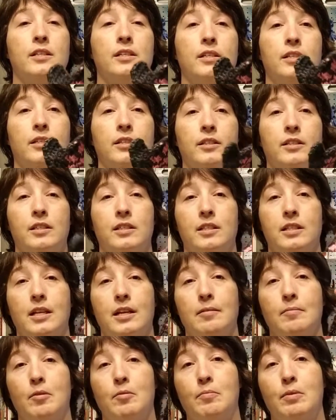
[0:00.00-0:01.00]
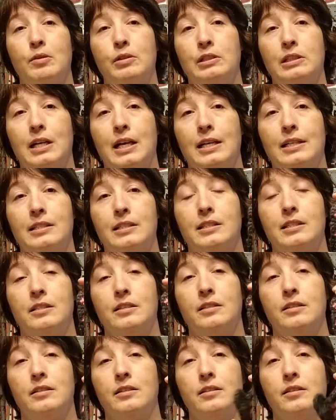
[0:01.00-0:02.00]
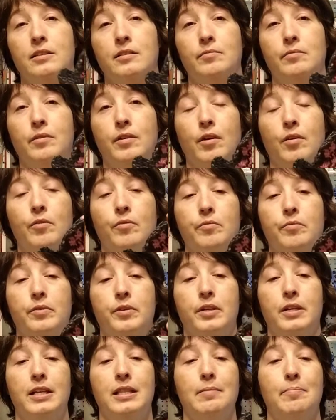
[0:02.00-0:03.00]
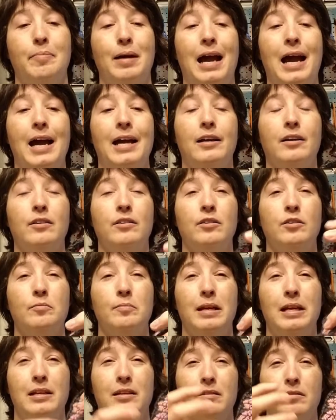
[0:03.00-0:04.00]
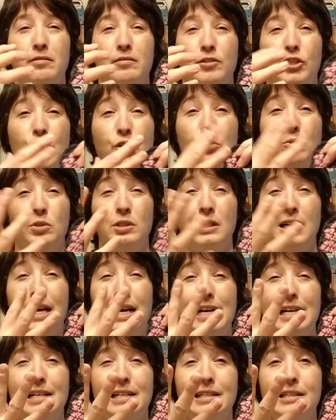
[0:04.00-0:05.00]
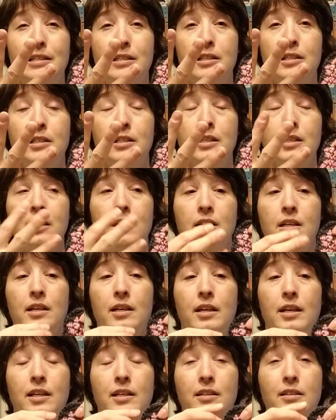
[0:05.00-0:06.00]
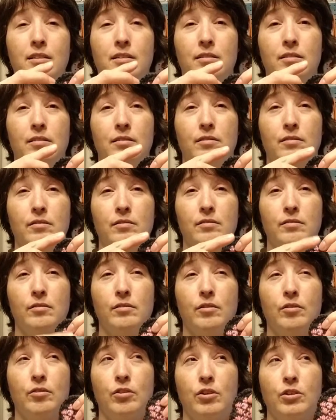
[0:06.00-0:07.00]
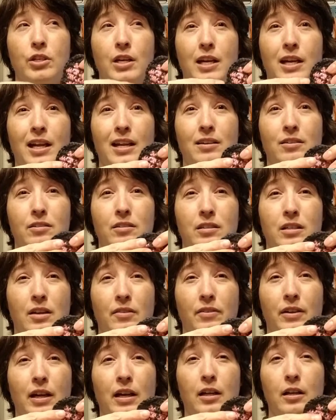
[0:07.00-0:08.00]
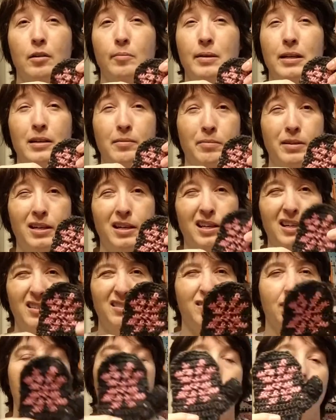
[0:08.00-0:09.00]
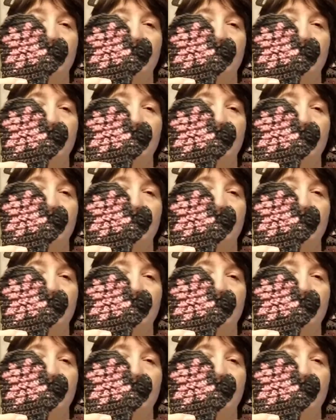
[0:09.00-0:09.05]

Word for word: looks the same on both sides on in the pattern you make two sides and crochet the other, stuff it a little bit but I didn't